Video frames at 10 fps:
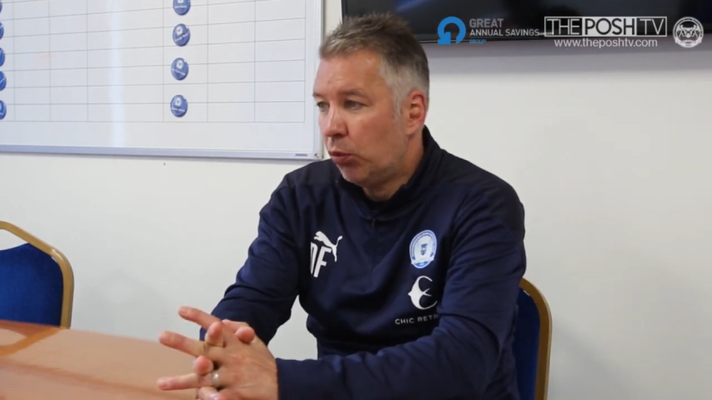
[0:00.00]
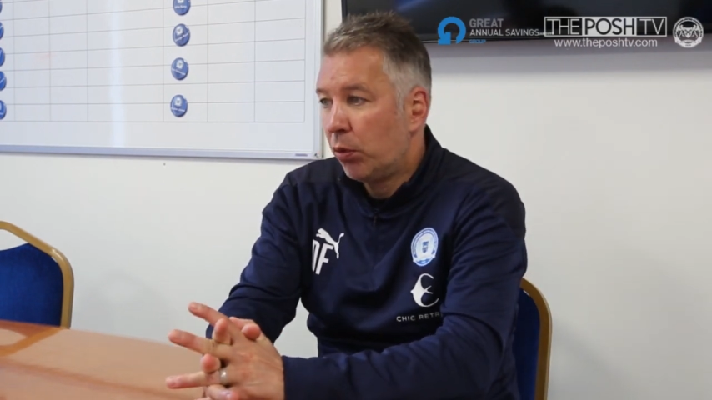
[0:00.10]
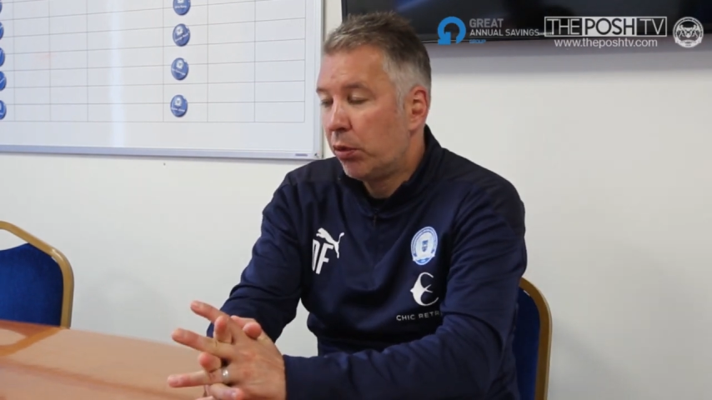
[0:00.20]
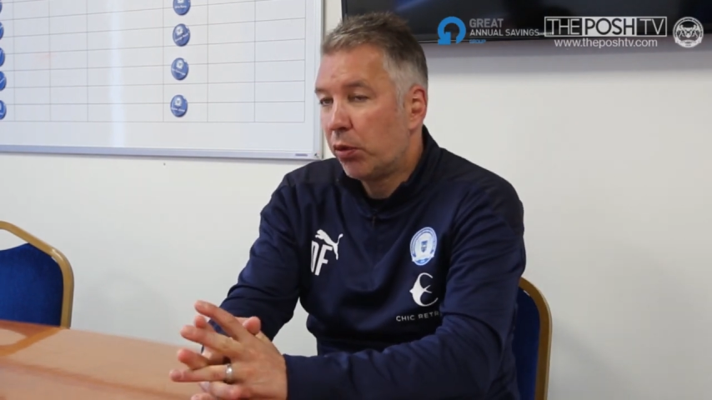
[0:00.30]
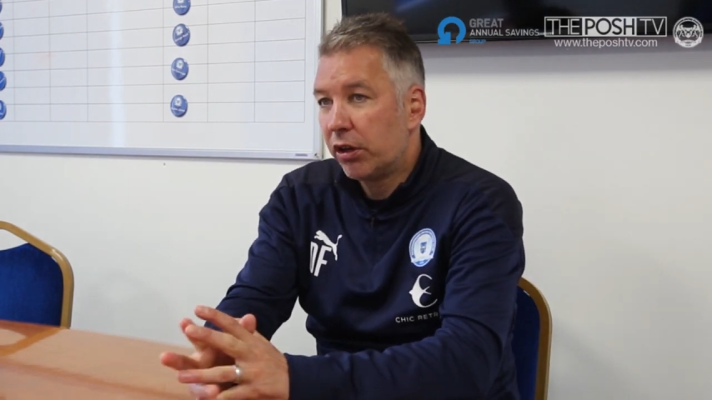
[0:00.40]

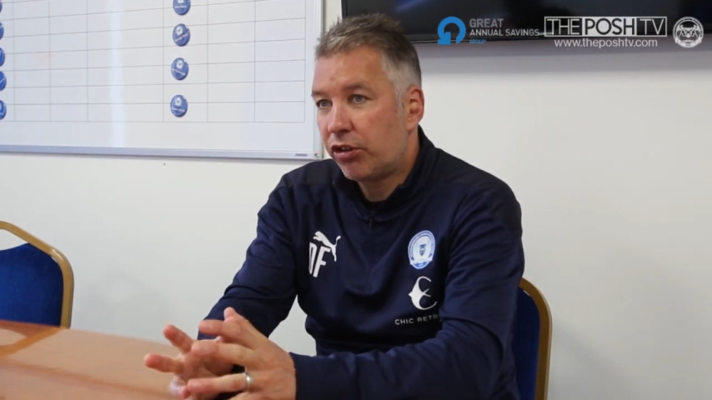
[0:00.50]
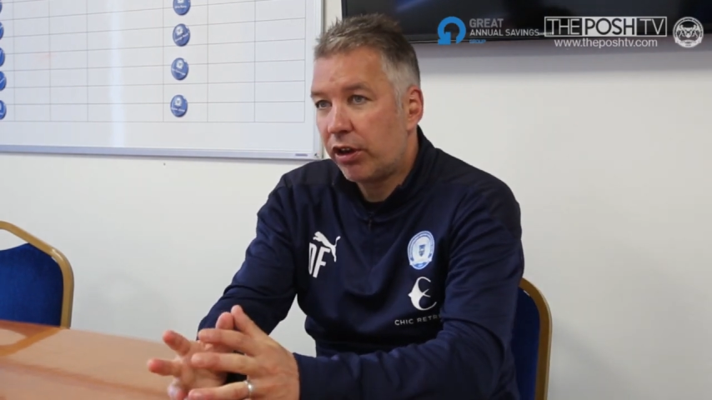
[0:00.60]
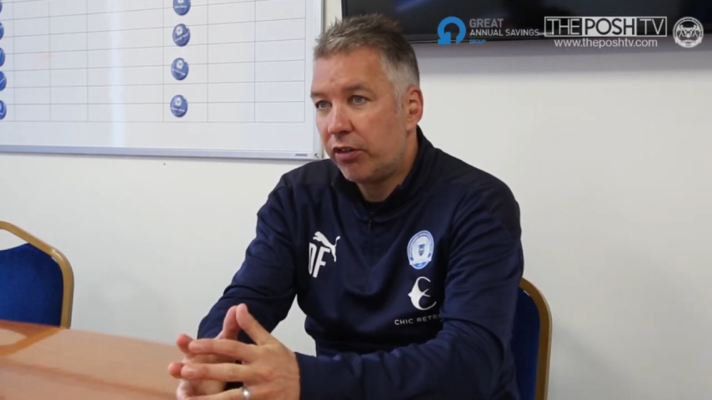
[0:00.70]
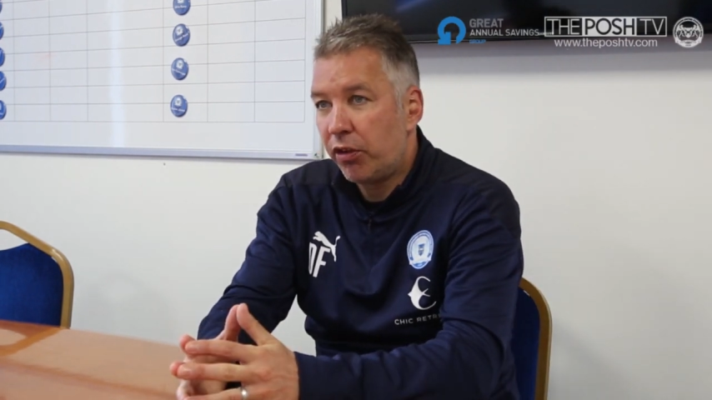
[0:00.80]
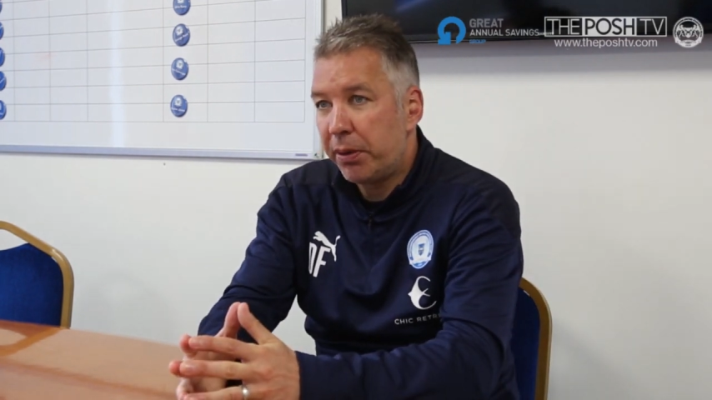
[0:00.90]
One we want to
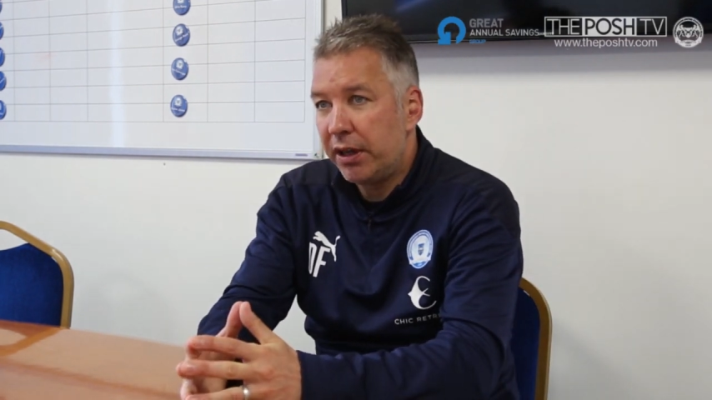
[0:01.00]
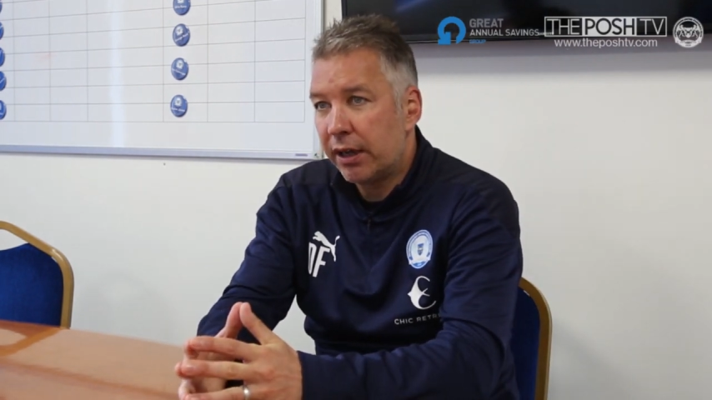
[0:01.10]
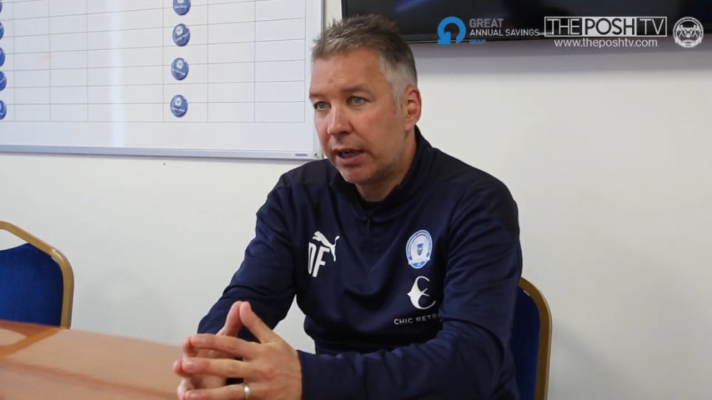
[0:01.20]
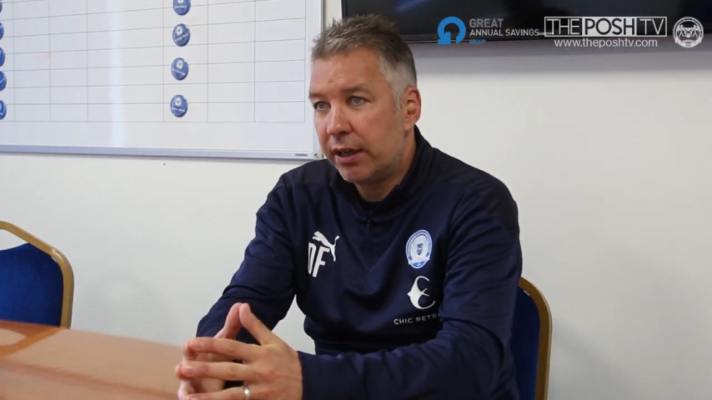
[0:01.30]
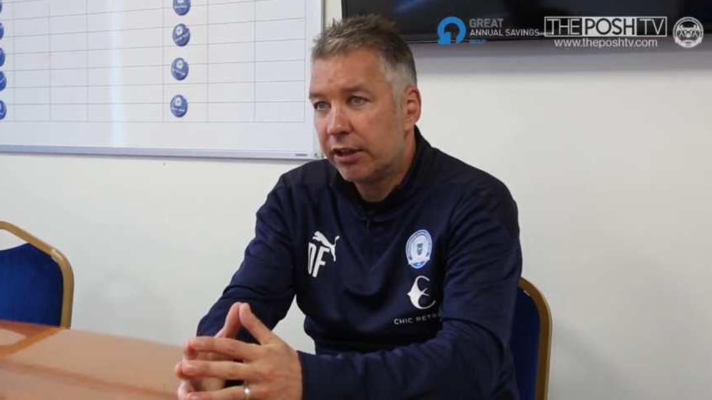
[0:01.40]
try and
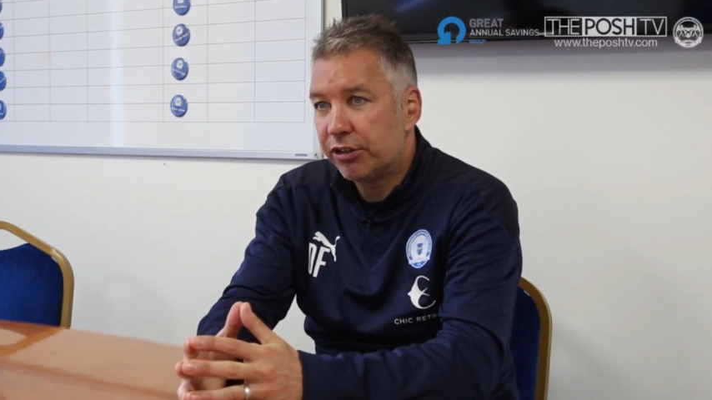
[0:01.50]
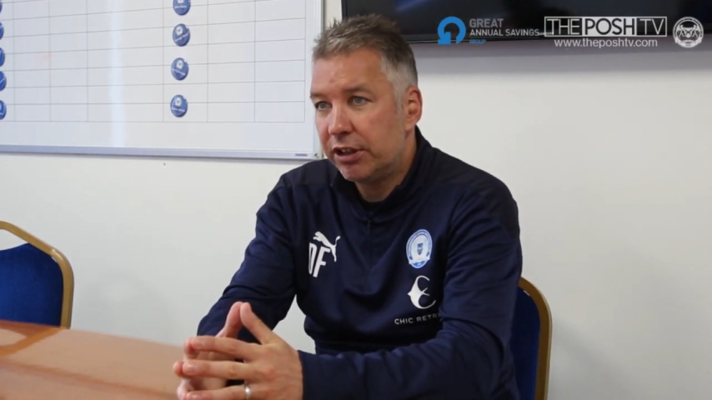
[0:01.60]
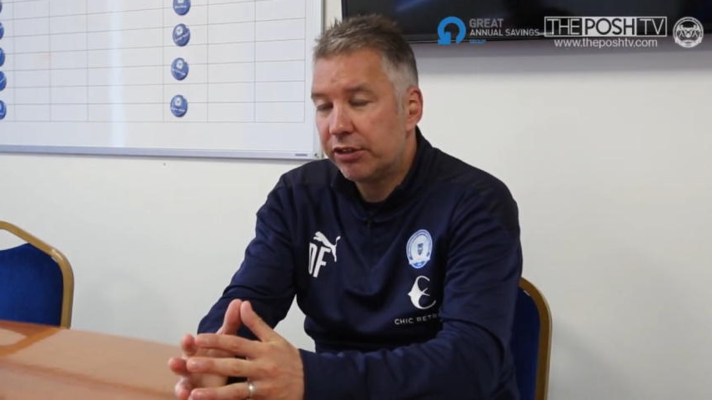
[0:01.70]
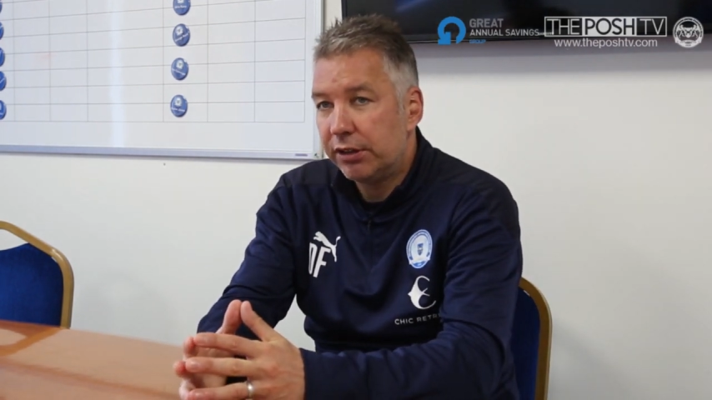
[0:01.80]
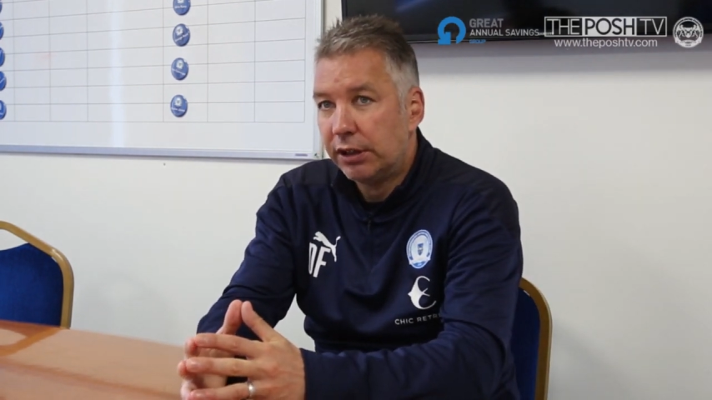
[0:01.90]
repeat again this
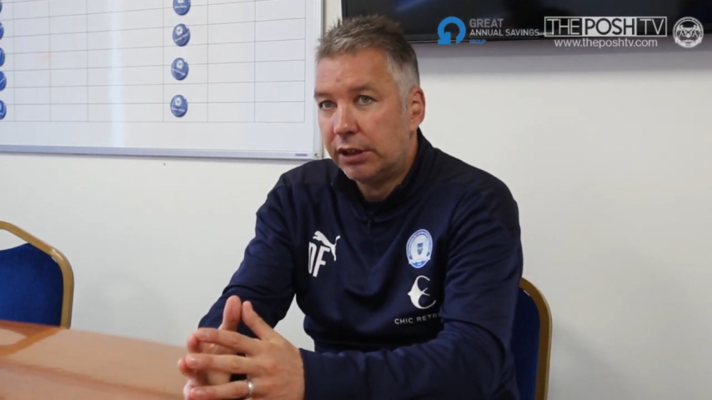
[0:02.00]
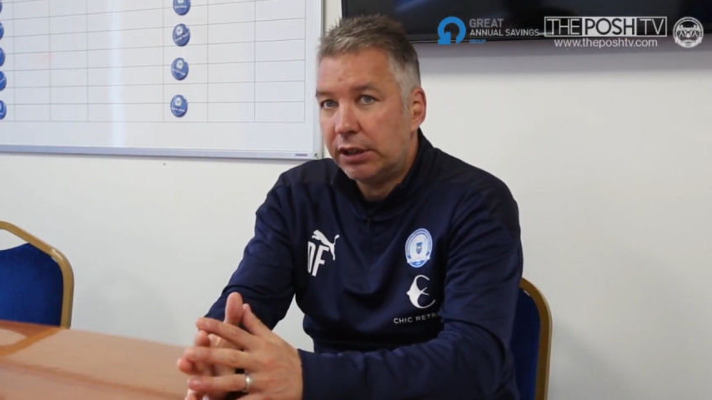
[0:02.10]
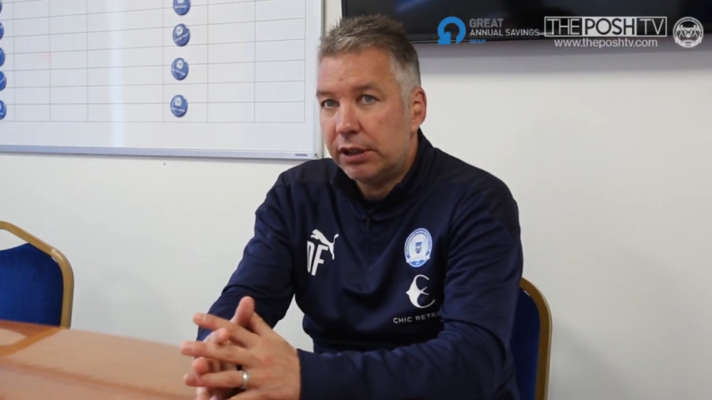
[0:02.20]
season.